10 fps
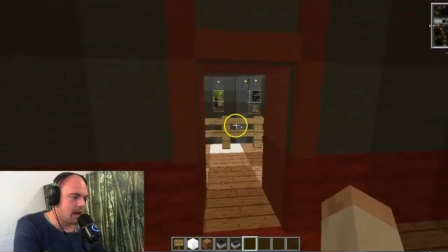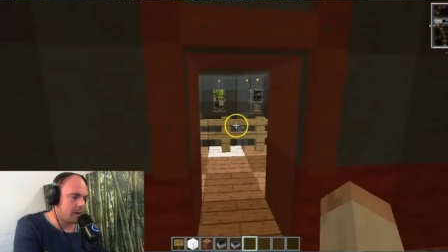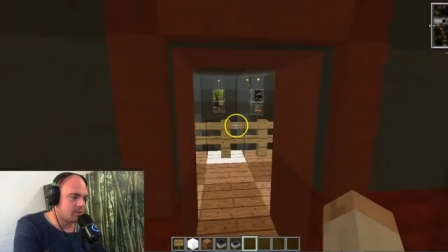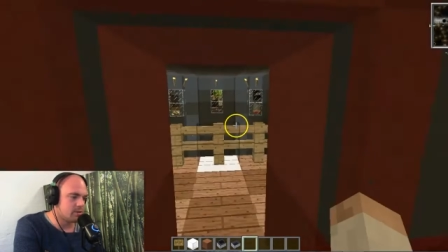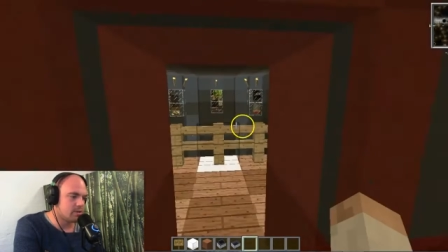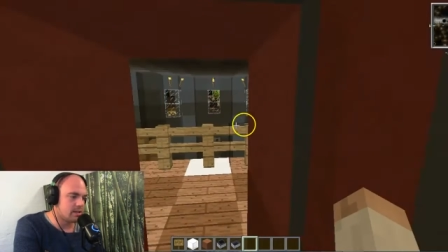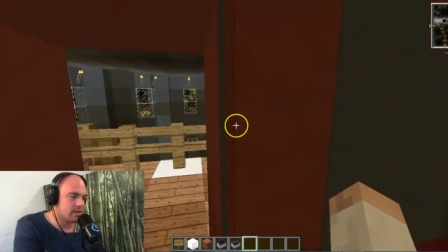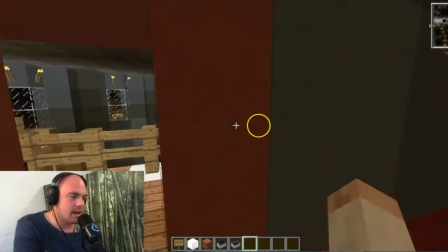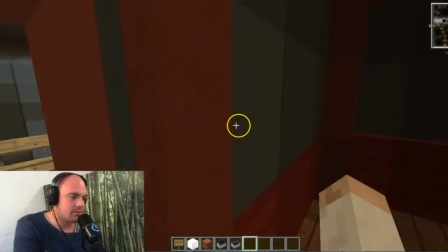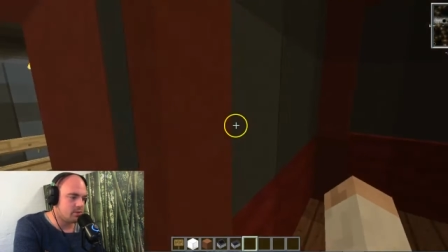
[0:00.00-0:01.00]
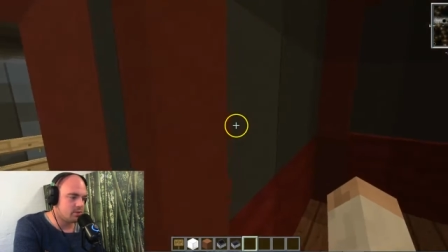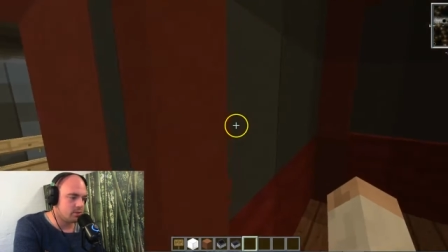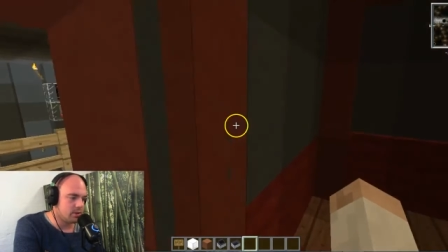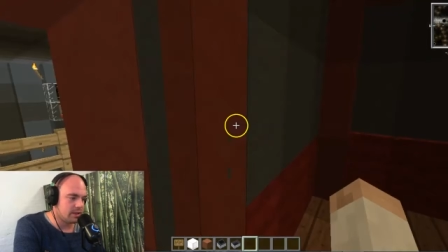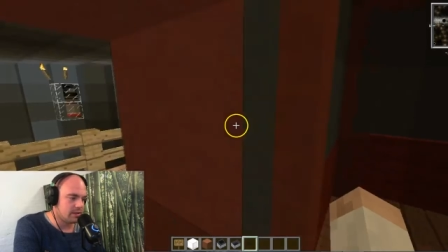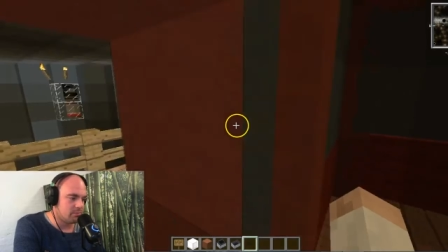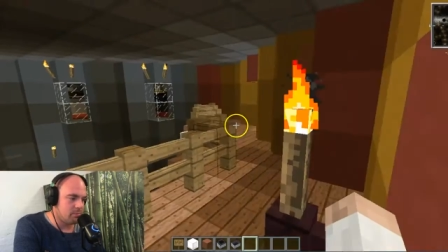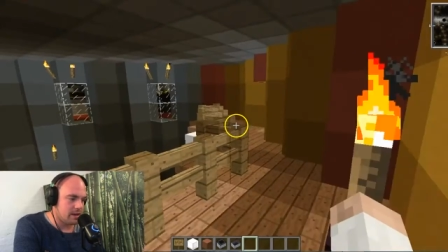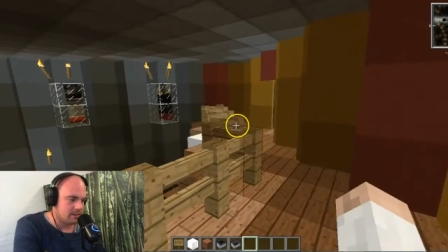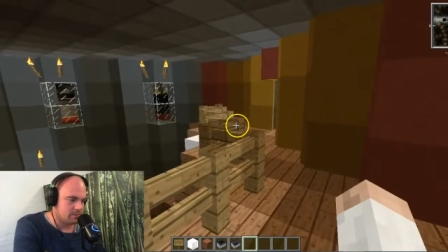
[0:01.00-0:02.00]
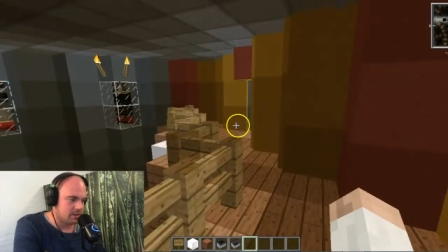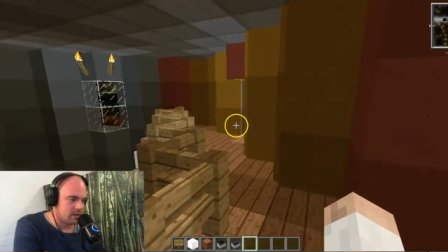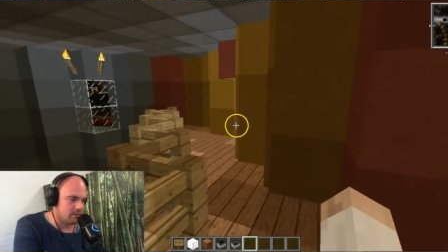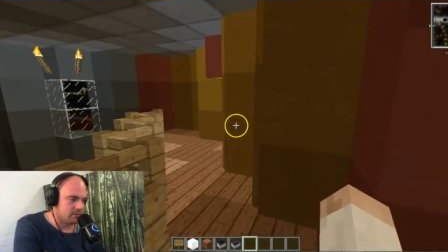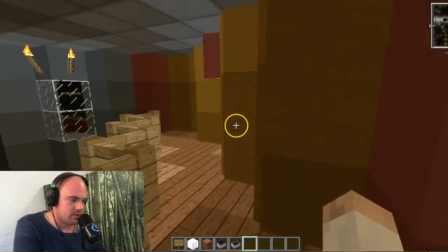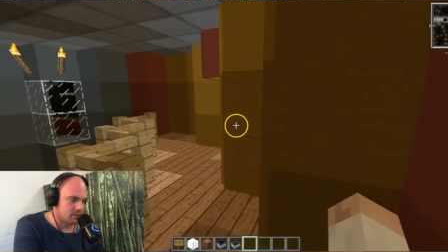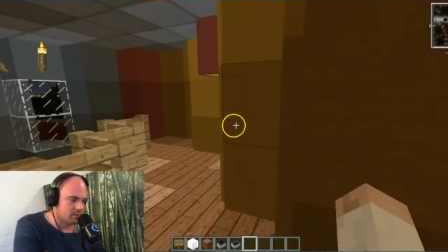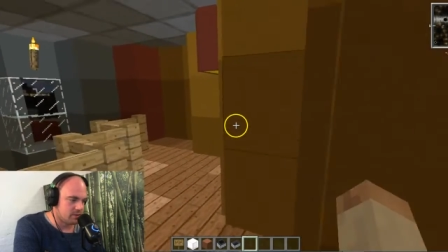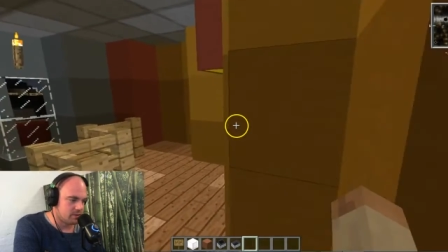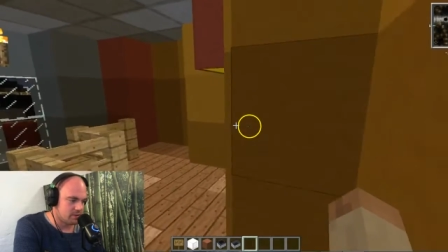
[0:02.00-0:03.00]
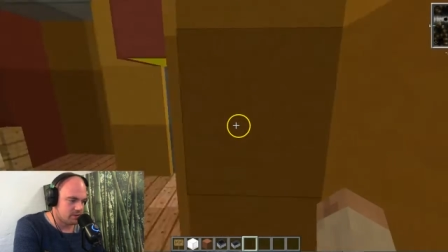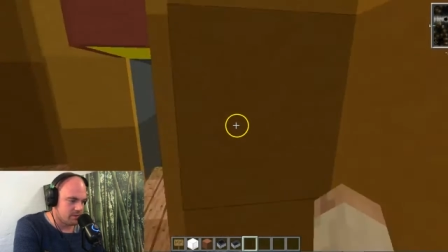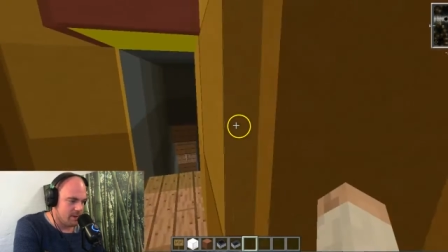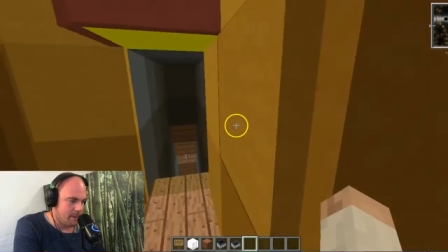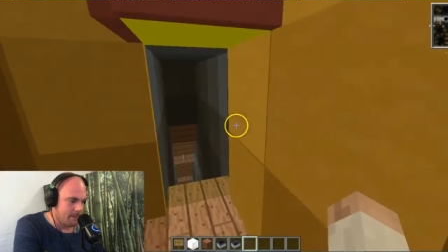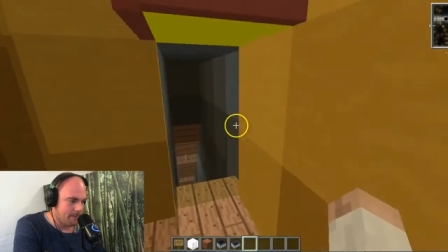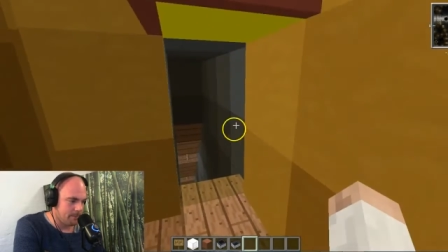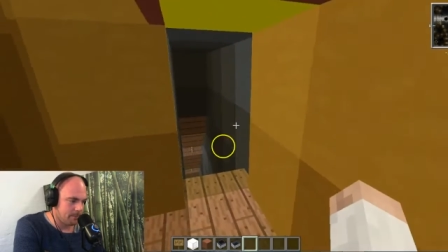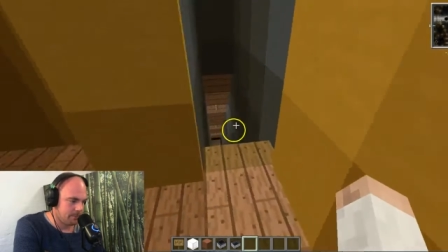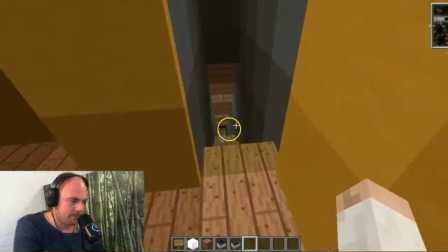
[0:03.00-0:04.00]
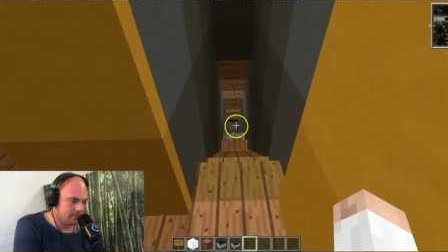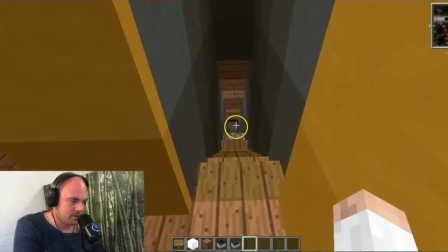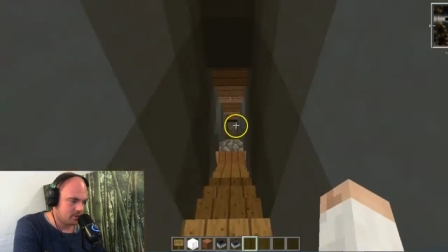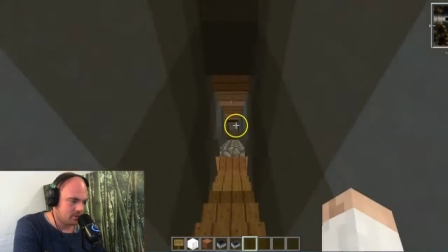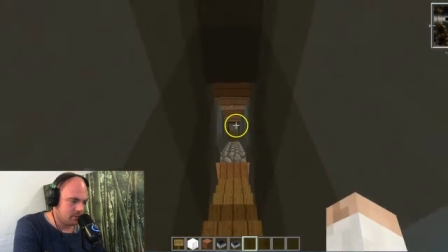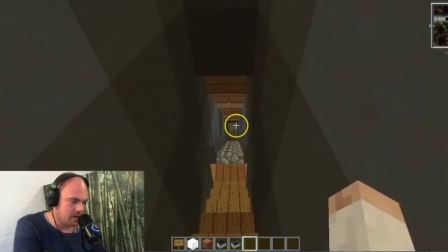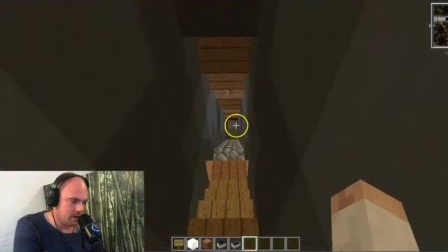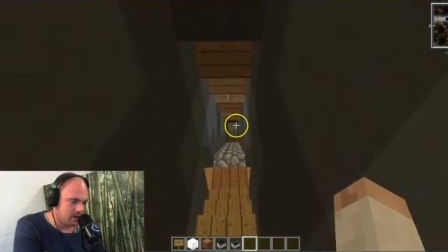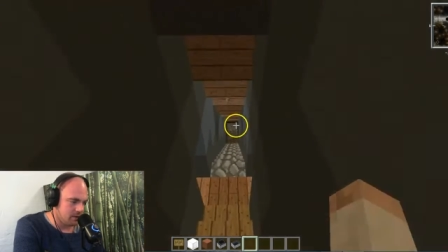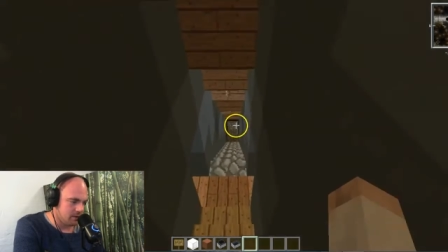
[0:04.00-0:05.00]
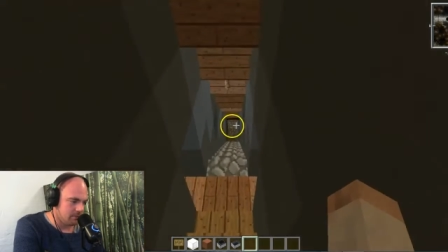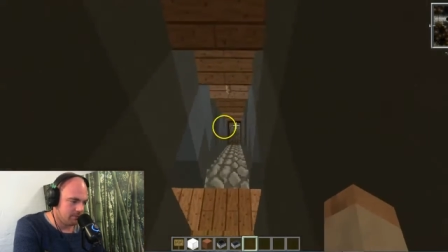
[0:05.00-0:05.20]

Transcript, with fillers: I'm just gonna have to look at the basement here first because it should be here.